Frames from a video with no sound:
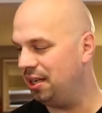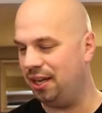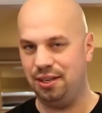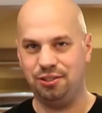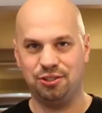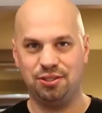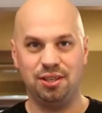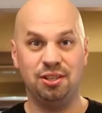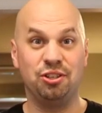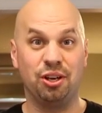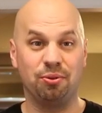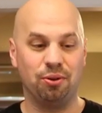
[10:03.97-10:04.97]
and just
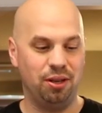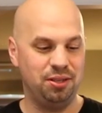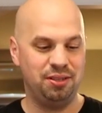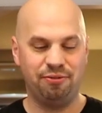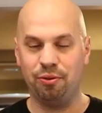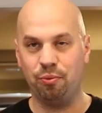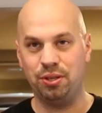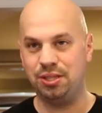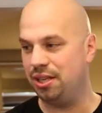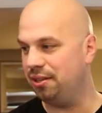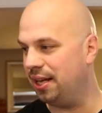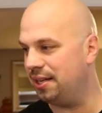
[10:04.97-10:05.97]
in general a different
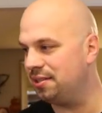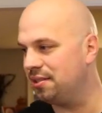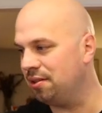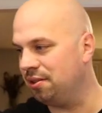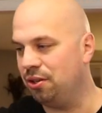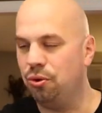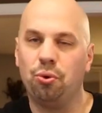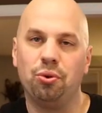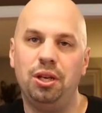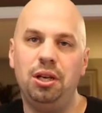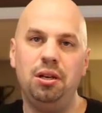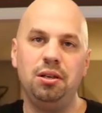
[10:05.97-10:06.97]
whiskey glass, the
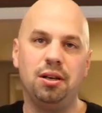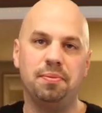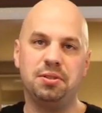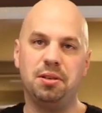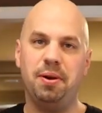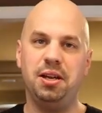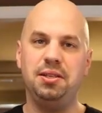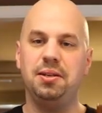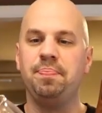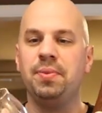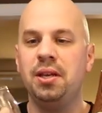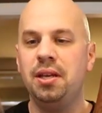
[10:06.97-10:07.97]
Norlan comes to mind.
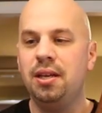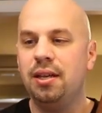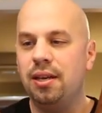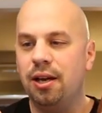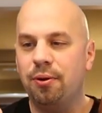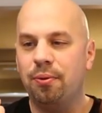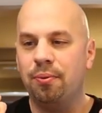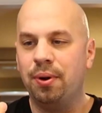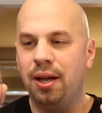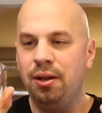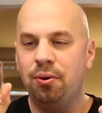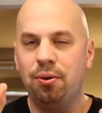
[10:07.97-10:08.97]
Now, when
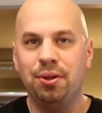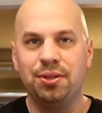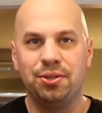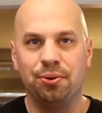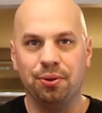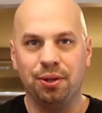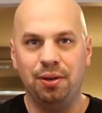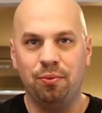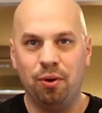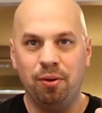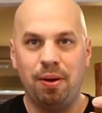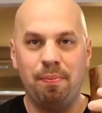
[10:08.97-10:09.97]
I hold this Norlan,
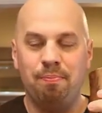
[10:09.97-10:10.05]
one of my